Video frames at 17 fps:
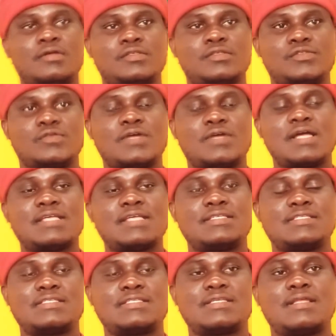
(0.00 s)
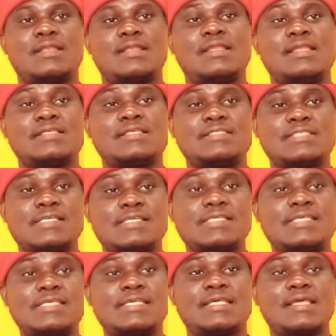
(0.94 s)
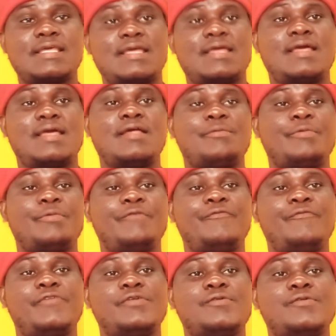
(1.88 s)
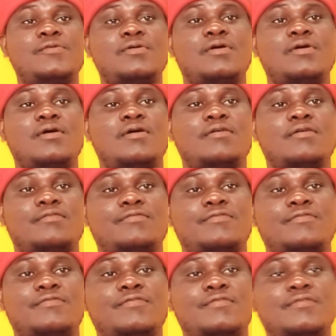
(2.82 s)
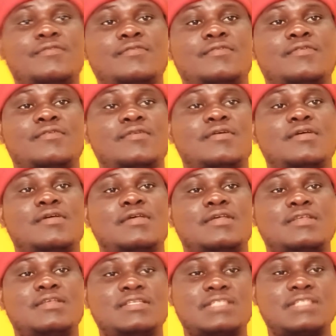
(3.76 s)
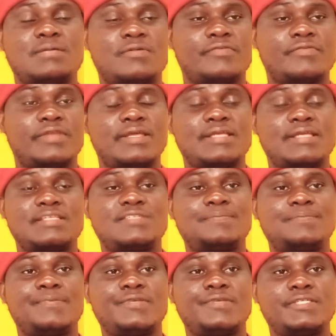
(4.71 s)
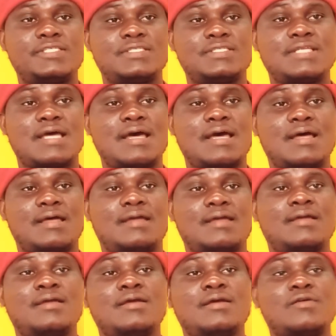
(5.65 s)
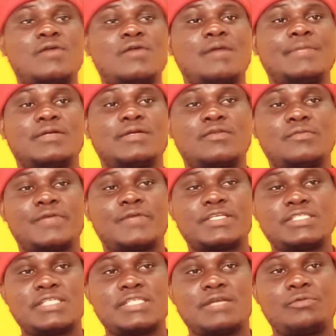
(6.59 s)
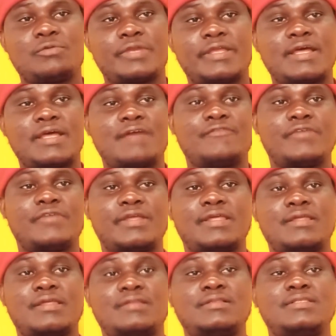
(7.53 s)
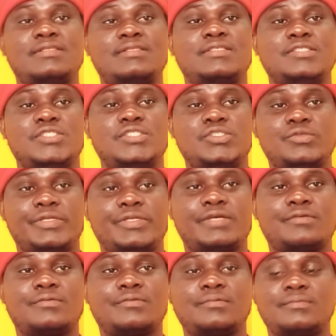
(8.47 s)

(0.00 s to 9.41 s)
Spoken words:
So guys, let us take a review of some of the speech that Kwame Nkrumah shared with the African Union.